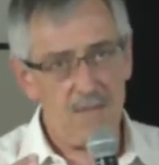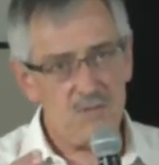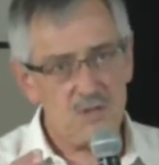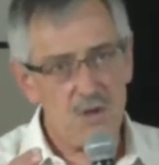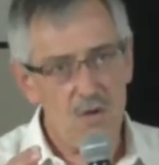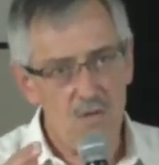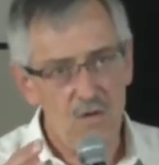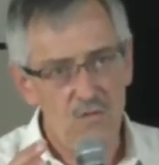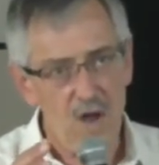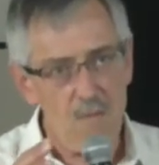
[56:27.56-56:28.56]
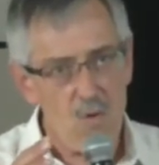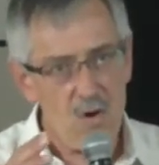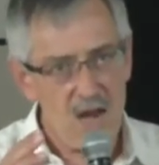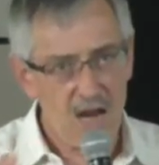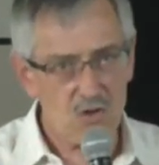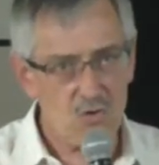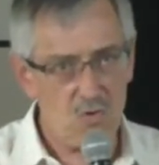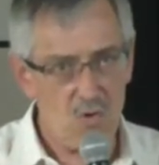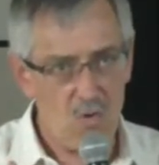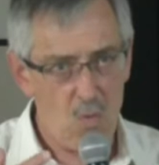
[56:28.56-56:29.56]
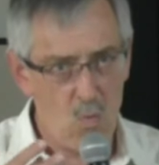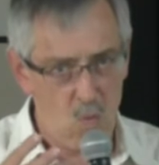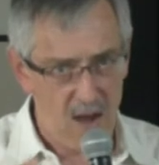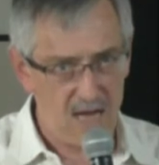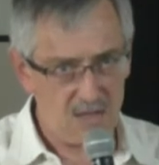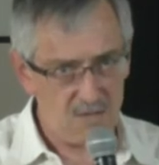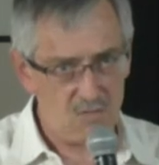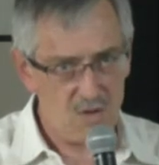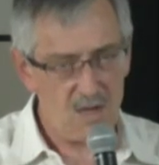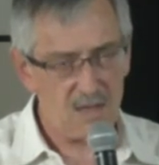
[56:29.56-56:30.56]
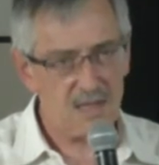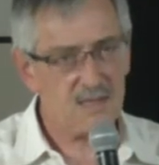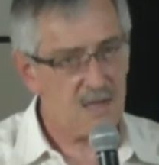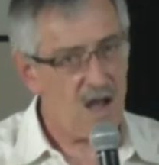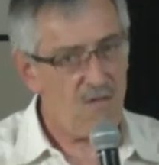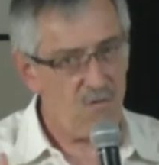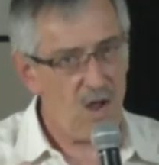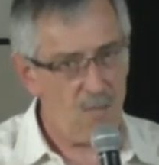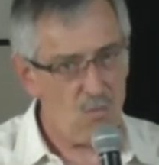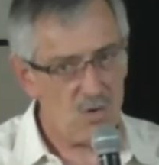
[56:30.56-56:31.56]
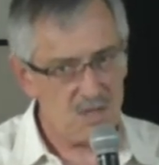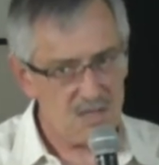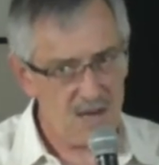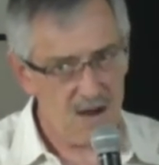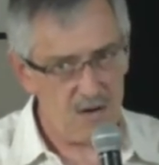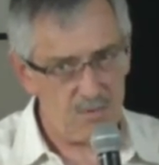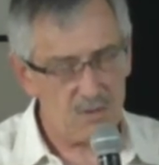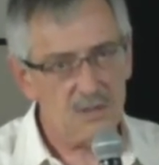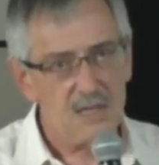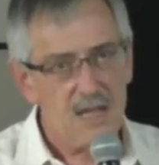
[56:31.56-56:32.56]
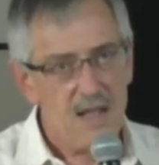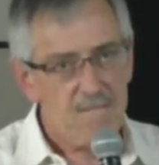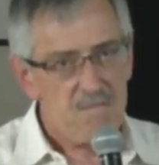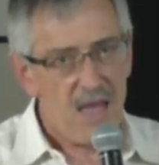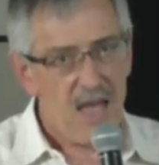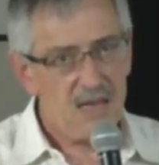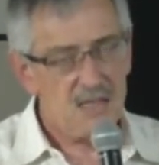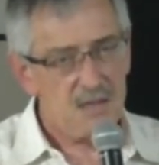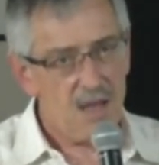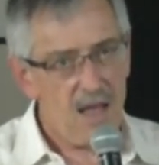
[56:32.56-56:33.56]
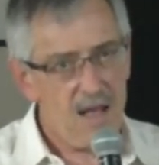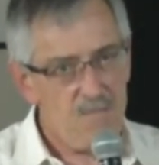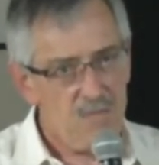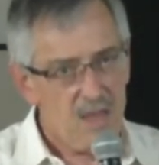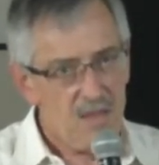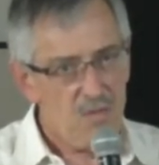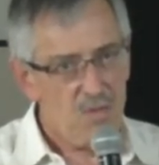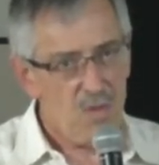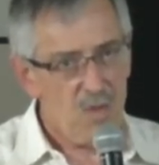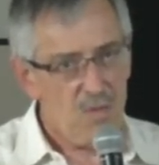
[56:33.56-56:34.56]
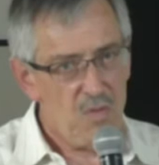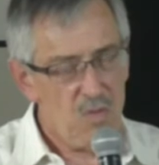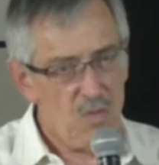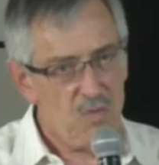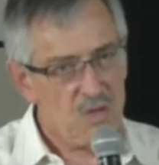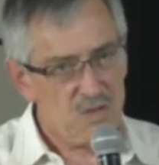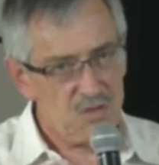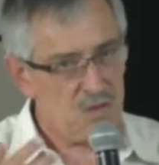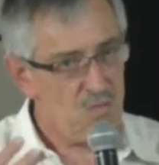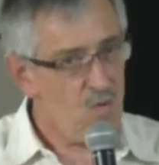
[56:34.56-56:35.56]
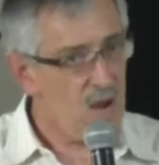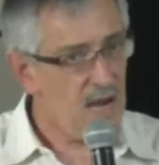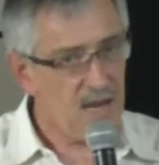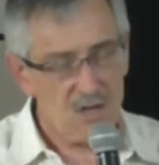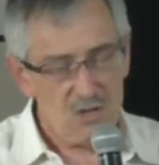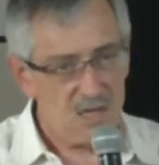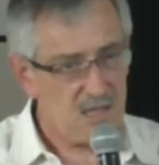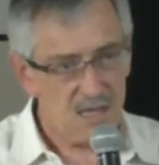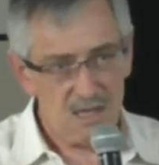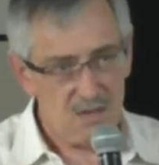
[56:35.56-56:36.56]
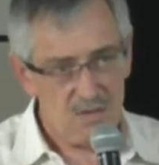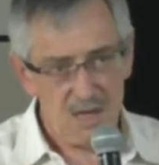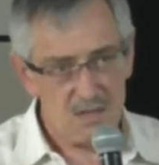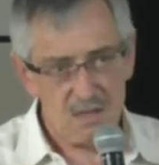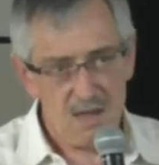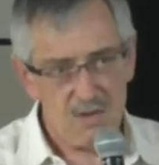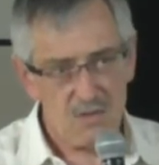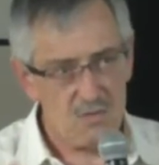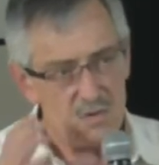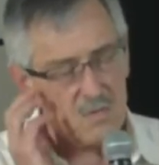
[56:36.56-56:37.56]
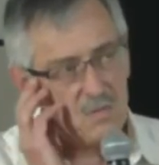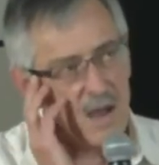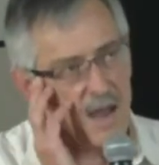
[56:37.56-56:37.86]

So the far more natural ways of doing this are far more desirable. And some really interesting things are coming through.